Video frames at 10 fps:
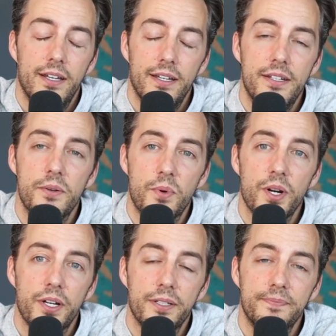It didn't
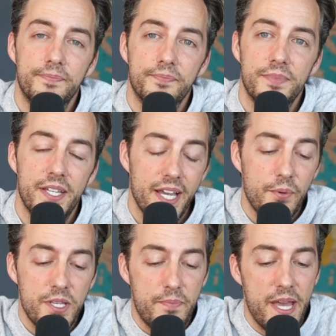work. You
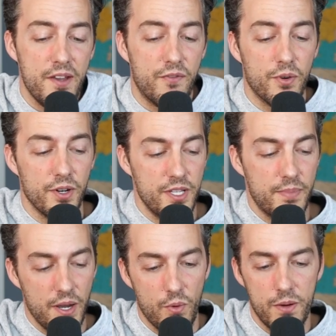get what you pay for. You
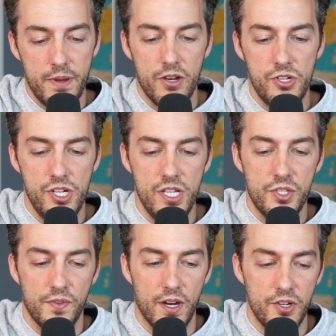buy one pair of
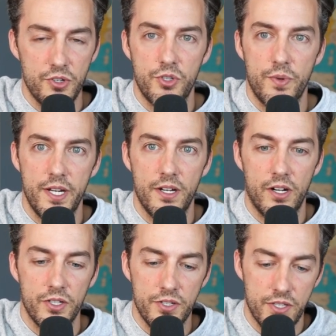jeans for
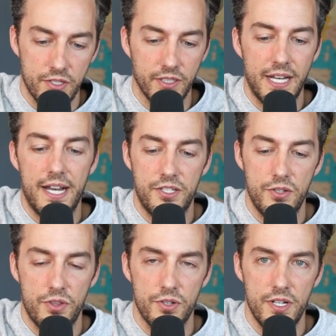$120, they'll last
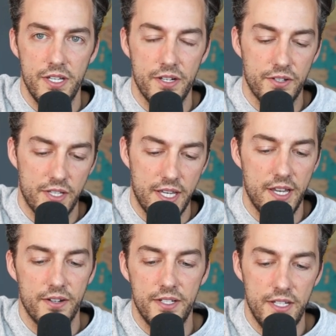you 30 years. I
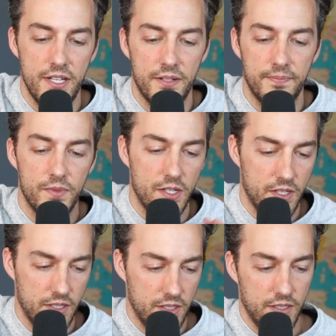guarantee it.
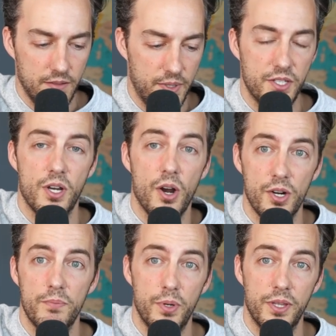But it's
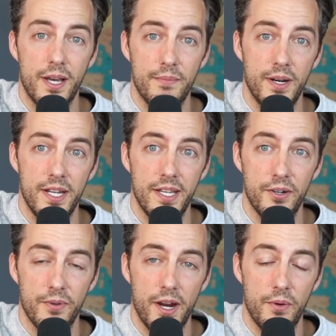hard to put that money
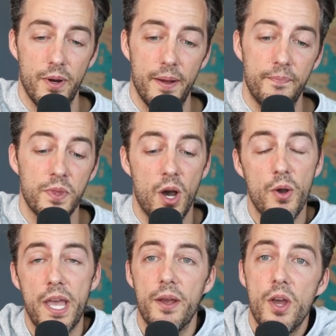out right away.
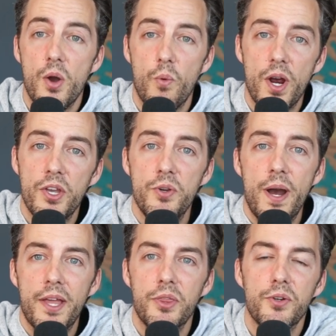Okay, where are you
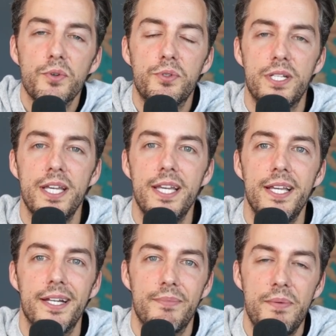at in the
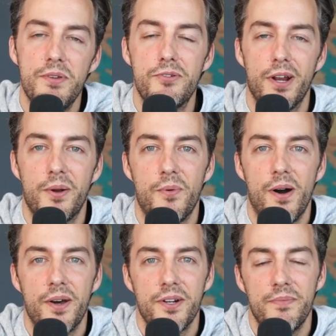routine? Maybe you drank
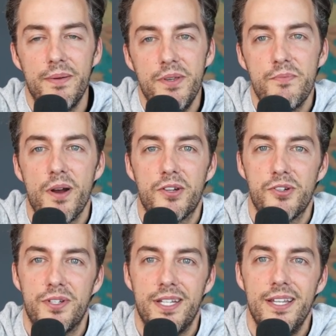water, maybe you
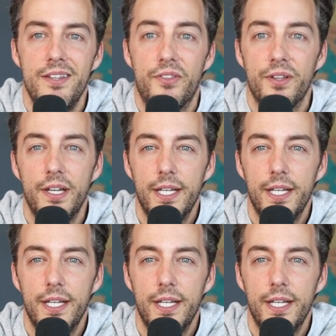brush your teeth.